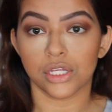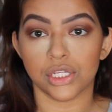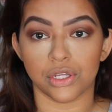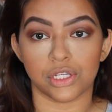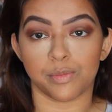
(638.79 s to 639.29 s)

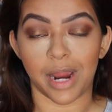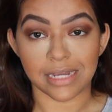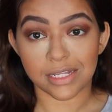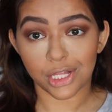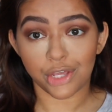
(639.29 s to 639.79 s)
So
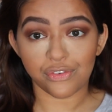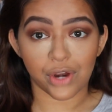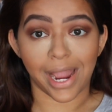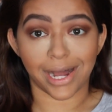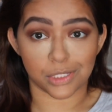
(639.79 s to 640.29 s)
surprisingly,
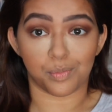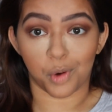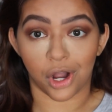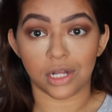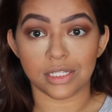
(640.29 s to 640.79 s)
for as
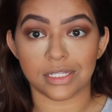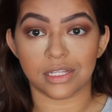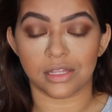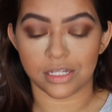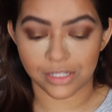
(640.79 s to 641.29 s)

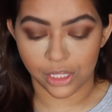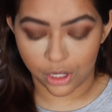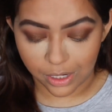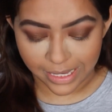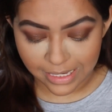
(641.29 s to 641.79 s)
bronzed this
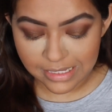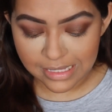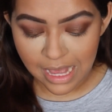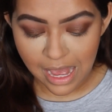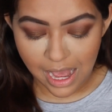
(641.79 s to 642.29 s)
look
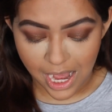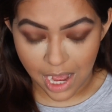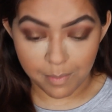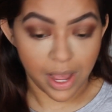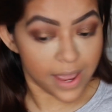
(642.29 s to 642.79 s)
is,
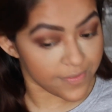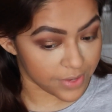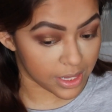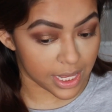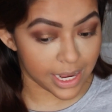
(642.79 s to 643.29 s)
I
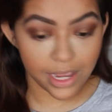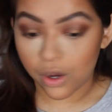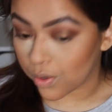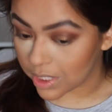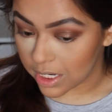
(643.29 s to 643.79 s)
feel like
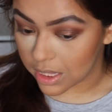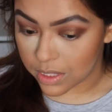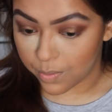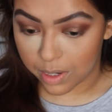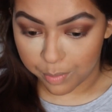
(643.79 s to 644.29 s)
I only
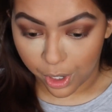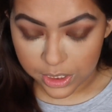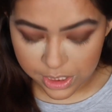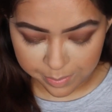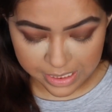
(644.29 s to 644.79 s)
need the one
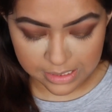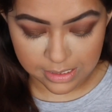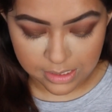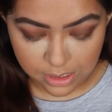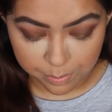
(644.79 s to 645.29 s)
bronzer
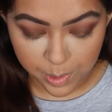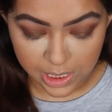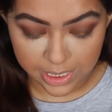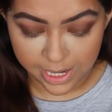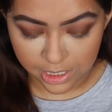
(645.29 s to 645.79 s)
because it's still
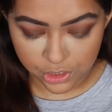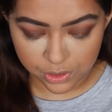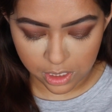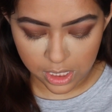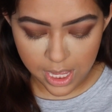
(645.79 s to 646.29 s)
pretty
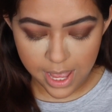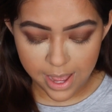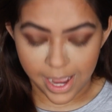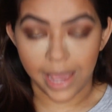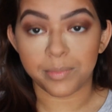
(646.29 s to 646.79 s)
natural.
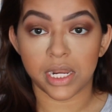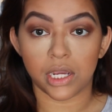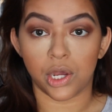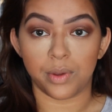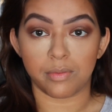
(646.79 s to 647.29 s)
I'm
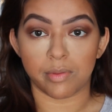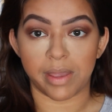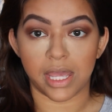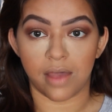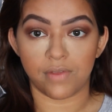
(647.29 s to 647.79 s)
going to go in with
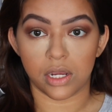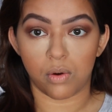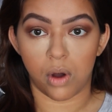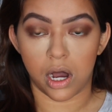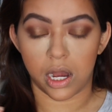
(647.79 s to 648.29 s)
my
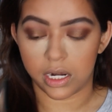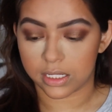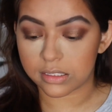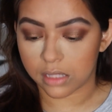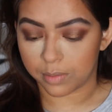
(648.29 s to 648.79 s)
Kevyn
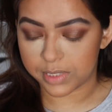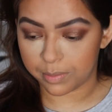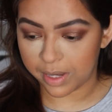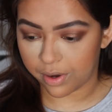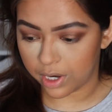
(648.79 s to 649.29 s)
Aucoin
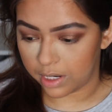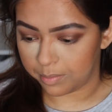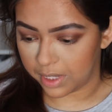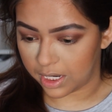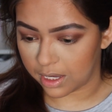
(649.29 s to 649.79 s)
sculpting powder
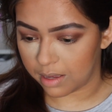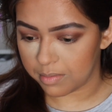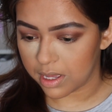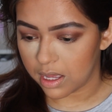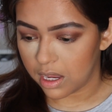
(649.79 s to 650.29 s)
in
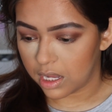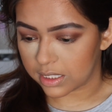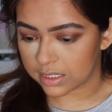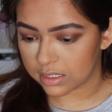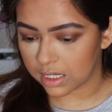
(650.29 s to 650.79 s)
medium.
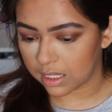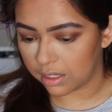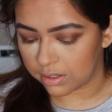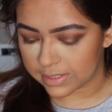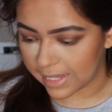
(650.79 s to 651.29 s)
This is like a
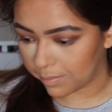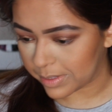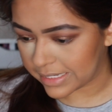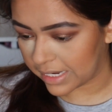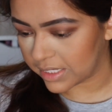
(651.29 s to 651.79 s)
little
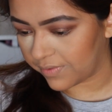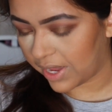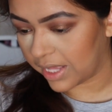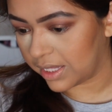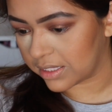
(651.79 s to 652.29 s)
sample size
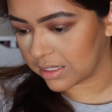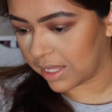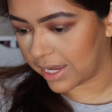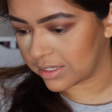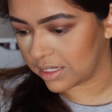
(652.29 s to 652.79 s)
I've had that's
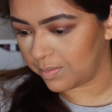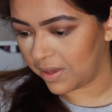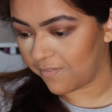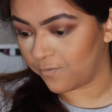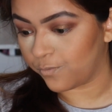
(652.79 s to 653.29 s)
lasted
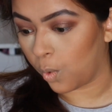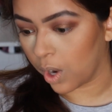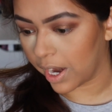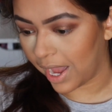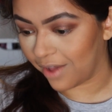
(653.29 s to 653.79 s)
me
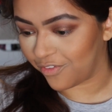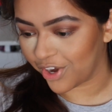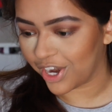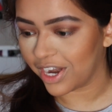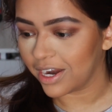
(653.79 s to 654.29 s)

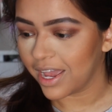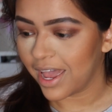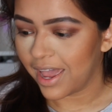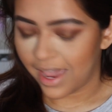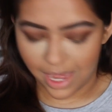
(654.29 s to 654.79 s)
forever.
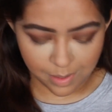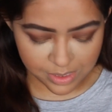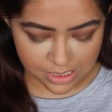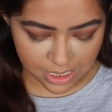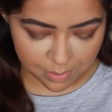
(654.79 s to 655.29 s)
And
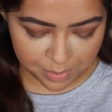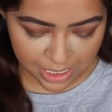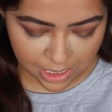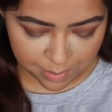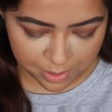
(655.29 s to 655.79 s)
I'm just going to
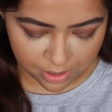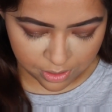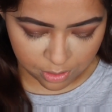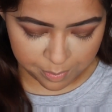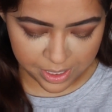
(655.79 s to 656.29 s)
pick up a
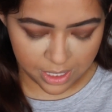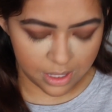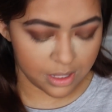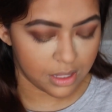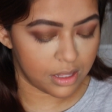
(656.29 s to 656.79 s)
little
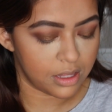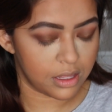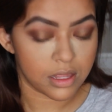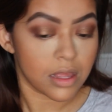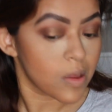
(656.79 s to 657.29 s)
bit,
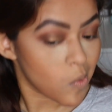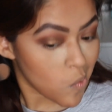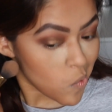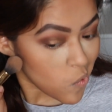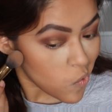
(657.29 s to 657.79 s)

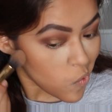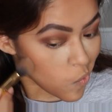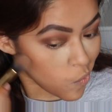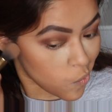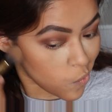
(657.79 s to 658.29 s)

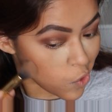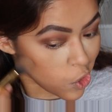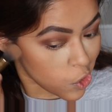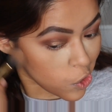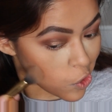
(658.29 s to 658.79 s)

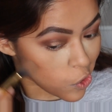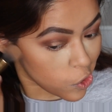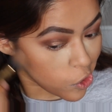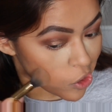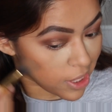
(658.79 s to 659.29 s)

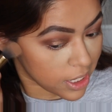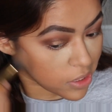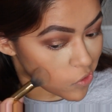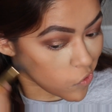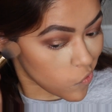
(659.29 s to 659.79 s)
really
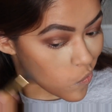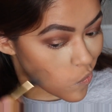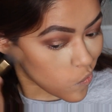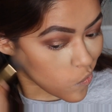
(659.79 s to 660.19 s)
lightly.